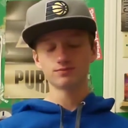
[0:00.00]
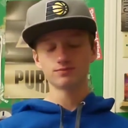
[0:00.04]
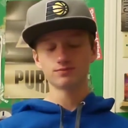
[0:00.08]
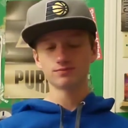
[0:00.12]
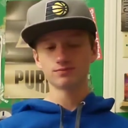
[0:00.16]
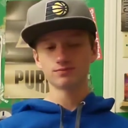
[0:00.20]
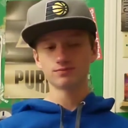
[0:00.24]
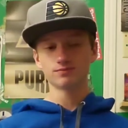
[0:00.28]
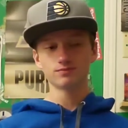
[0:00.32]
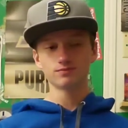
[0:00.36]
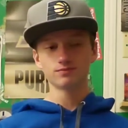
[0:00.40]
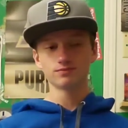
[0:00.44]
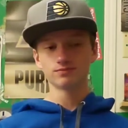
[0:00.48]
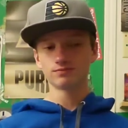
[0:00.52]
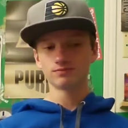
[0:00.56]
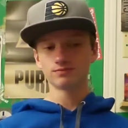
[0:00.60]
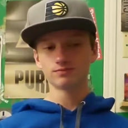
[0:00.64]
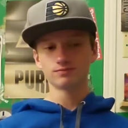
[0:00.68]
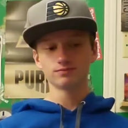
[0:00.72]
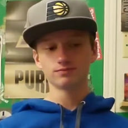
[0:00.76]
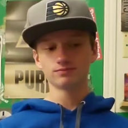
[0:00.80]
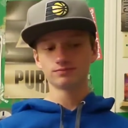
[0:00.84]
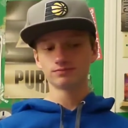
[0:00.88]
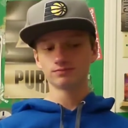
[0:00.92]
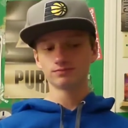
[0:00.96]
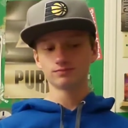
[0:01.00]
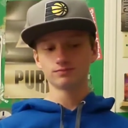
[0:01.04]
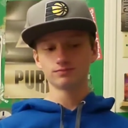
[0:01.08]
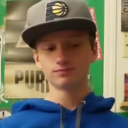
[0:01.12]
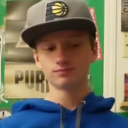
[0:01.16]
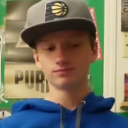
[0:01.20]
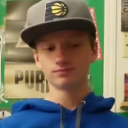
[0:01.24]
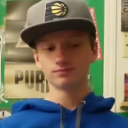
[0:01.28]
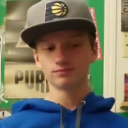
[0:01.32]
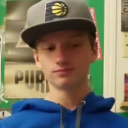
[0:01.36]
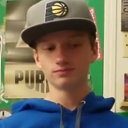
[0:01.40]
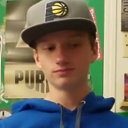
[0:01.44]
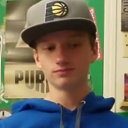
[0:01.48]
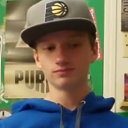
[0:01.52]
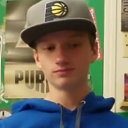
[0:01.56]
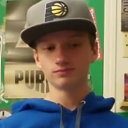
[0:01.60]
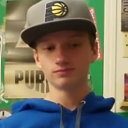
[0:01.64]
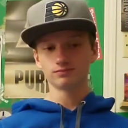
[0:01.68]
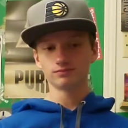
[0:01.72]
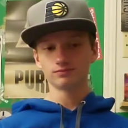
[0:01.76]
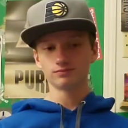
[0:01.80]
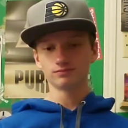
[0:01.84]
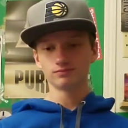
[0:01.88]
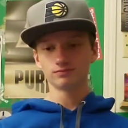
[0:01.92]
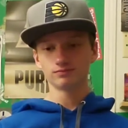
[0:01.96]

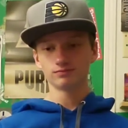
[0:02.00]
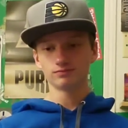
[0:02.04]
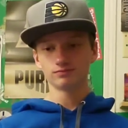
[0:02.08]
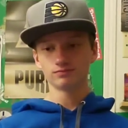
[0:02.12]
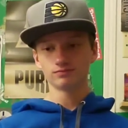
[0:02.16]
[no speech]